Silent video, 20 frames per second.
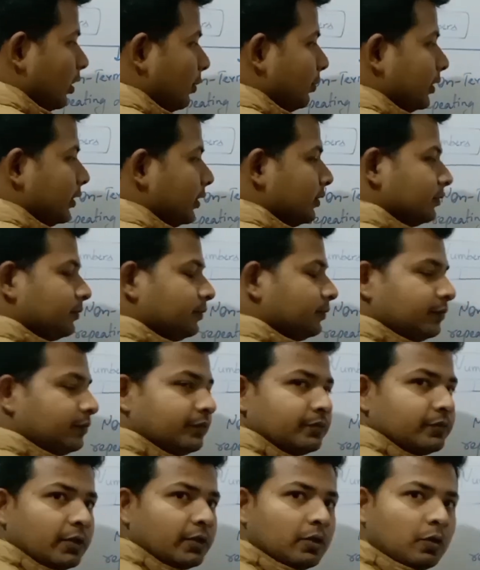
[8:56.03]
whole number.
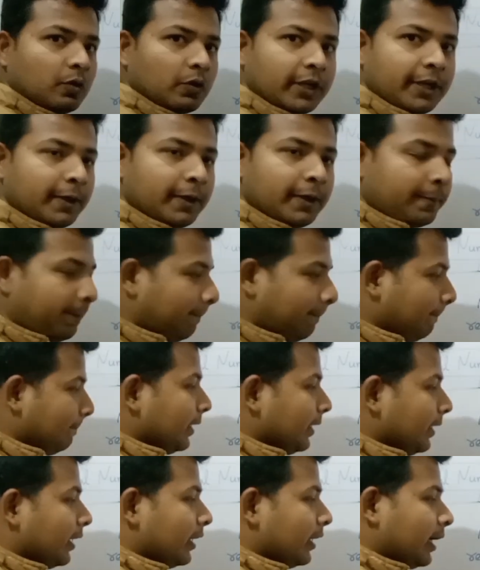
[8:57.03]

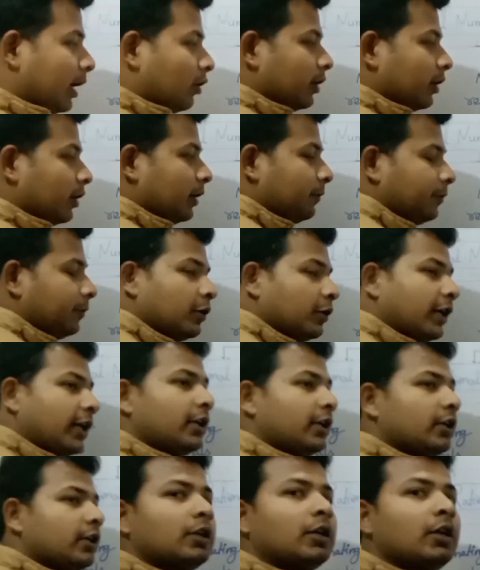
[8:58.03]
Okay.
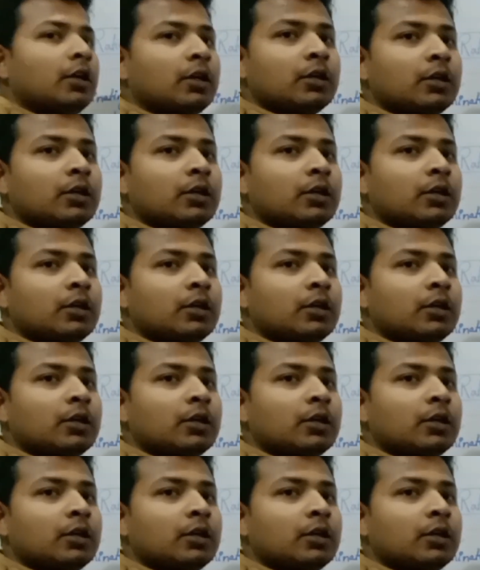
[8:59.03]
Now, if you